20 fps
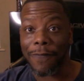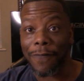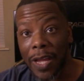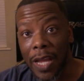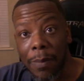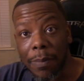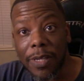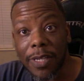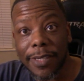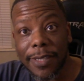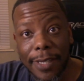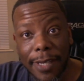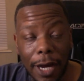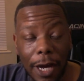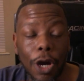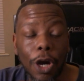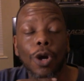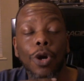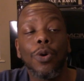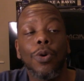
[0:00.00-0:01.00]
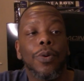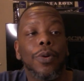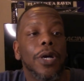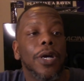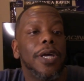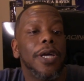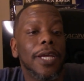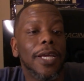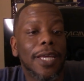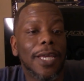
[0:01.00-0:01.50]
family? So,
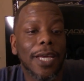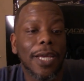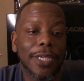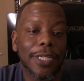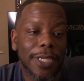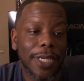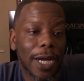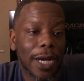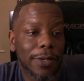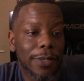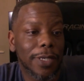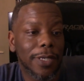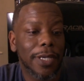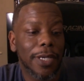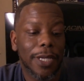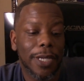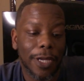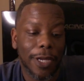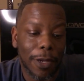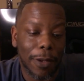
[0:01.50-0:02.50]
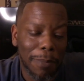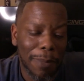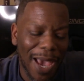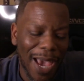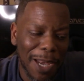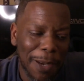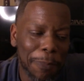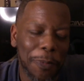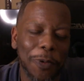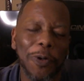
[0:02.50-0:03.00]
in case y'all didn't hear,
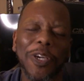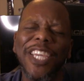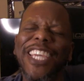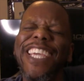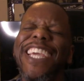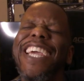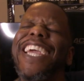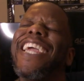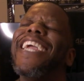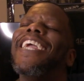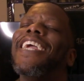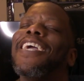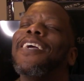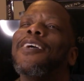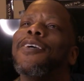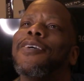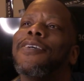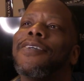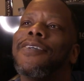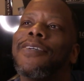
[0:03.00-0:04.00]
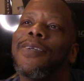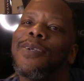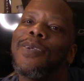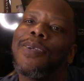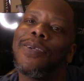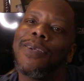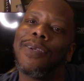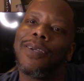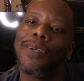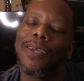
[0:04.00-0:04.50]
Madubuike
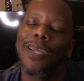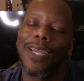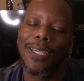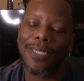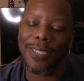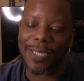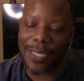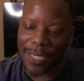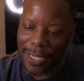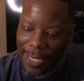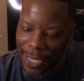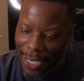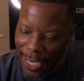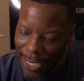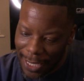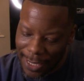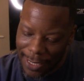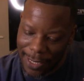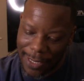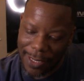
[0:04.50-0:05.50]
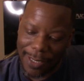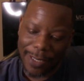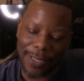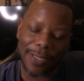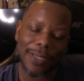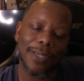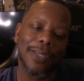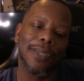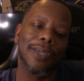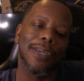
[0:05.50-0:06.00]
has got
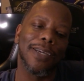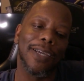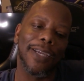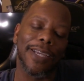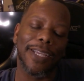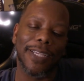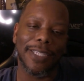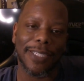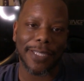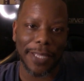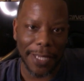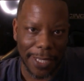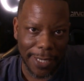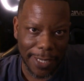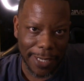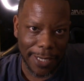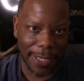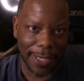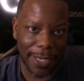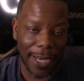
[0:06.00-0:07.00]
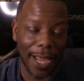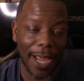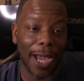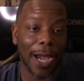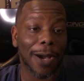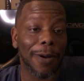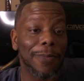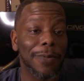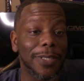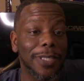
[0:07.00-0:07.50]
extended.
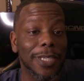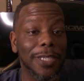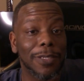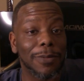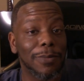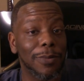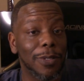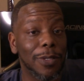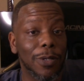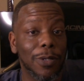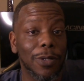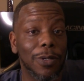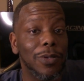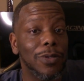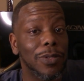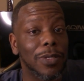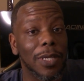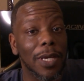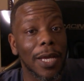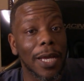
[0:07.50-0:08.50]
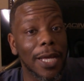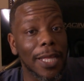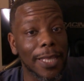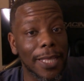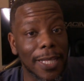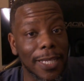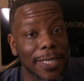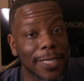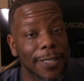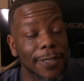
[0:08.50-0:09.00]
Now, with this news,
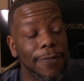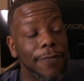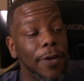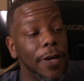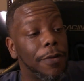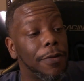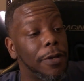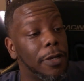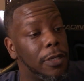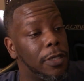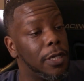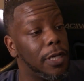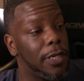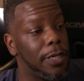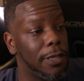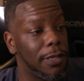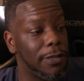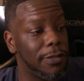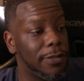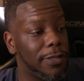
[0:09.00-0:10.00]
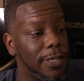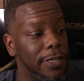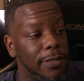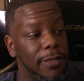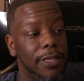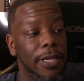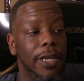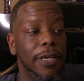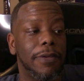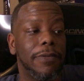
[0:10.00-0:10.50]
this is very good news. This
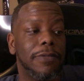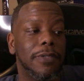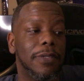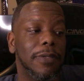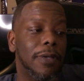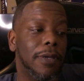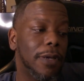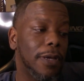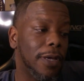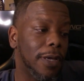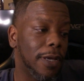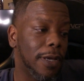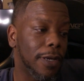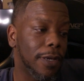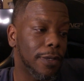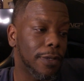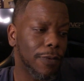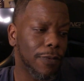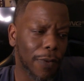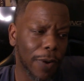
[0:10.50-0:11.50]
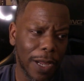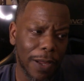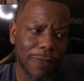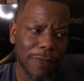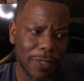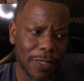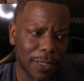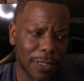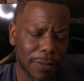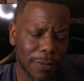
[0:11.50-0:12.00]
saves the
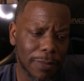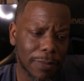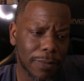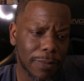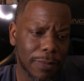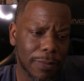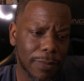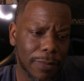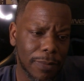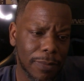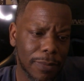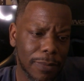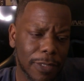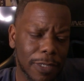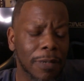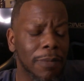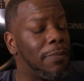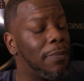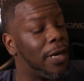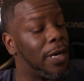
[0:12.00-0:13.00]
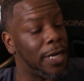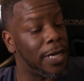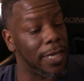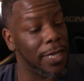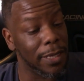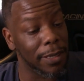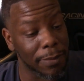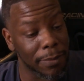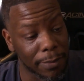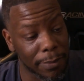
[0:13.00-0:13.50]
Ravens some
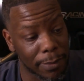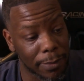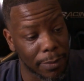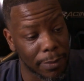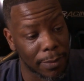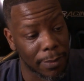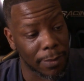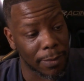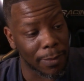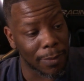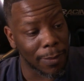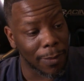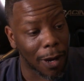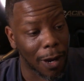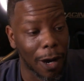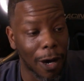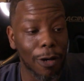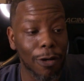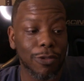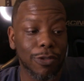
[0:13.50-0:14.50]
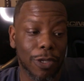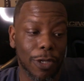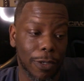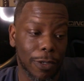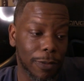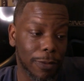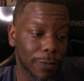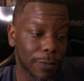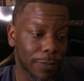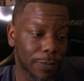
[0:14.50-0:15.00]
money.
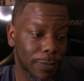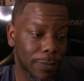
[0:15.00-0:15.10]
Also,